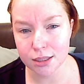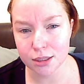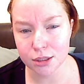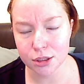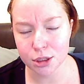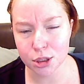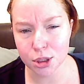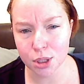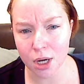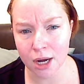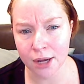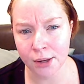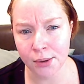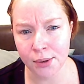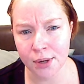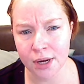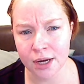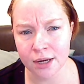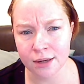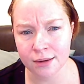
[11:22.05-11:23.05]

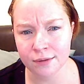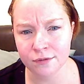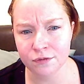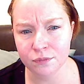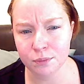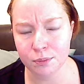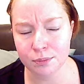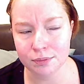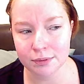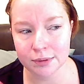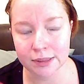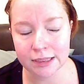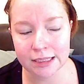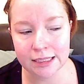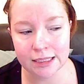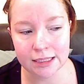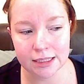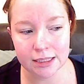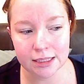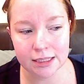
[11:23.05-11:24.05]
trial of
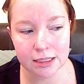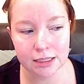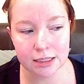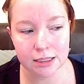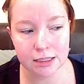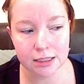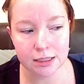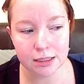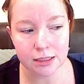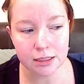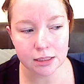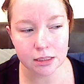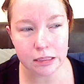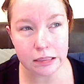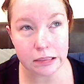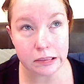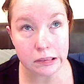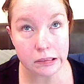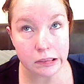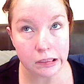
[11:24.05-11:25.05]
Bliss
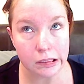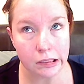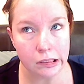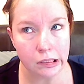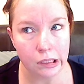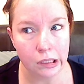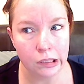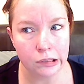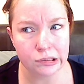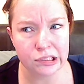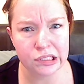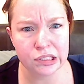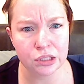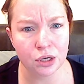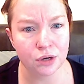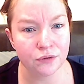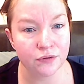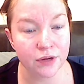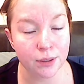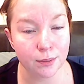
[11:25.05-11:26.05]
Clog
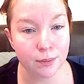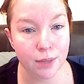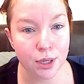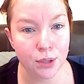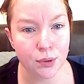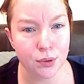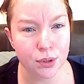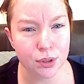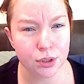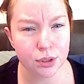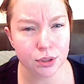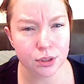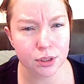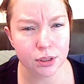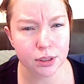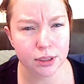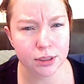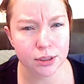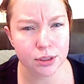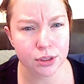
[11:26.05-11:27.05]
Dissolving Milk
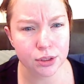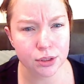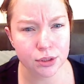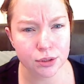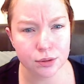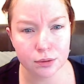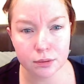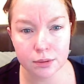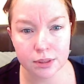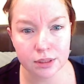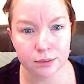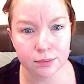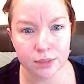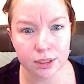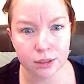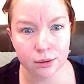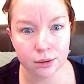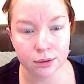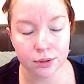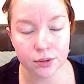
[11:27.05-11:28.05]
Cleanser, something
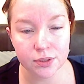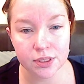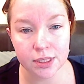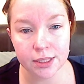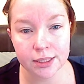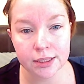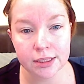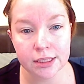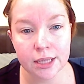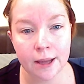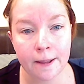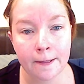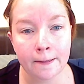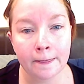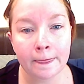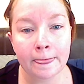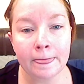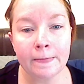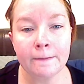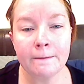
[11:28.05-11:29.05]
along those lines,
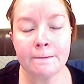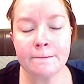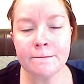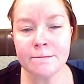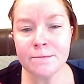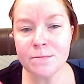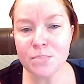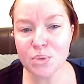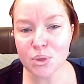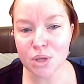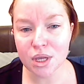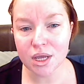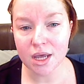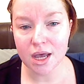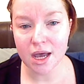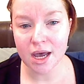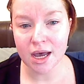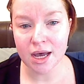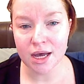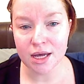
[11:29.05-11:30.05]

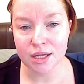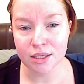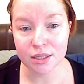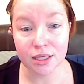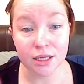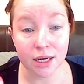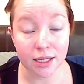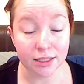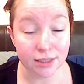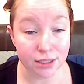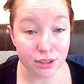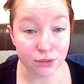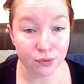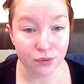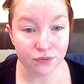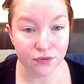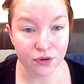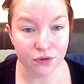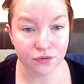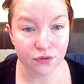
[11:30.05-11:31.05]
and that I did a
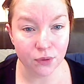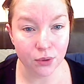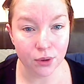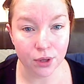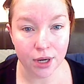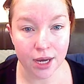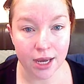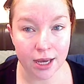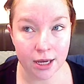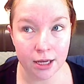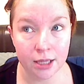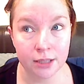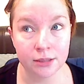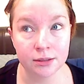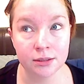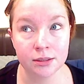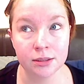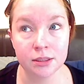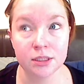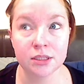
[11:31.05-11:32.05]
review for,
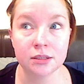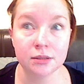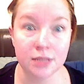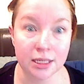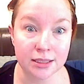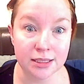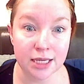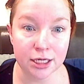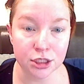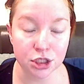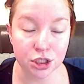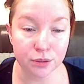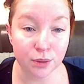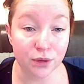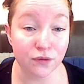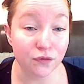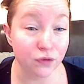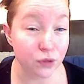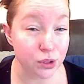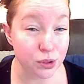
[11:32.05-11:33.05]
and that's actually my
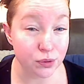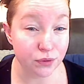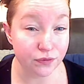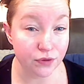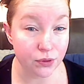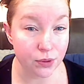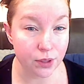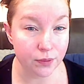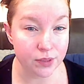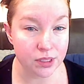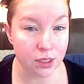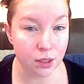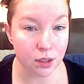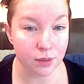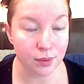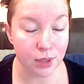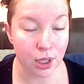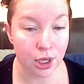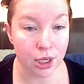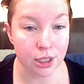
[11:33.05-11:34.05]
first review that was on the
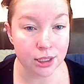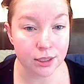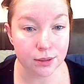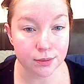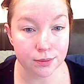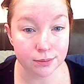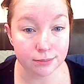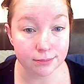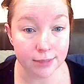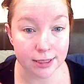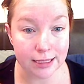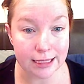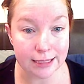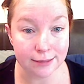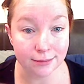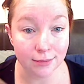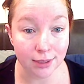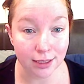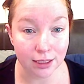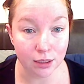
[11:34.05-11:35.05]
blog. Again,
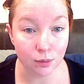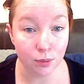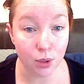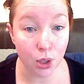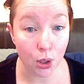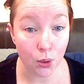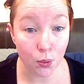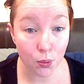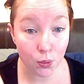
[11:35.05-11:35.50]
link below.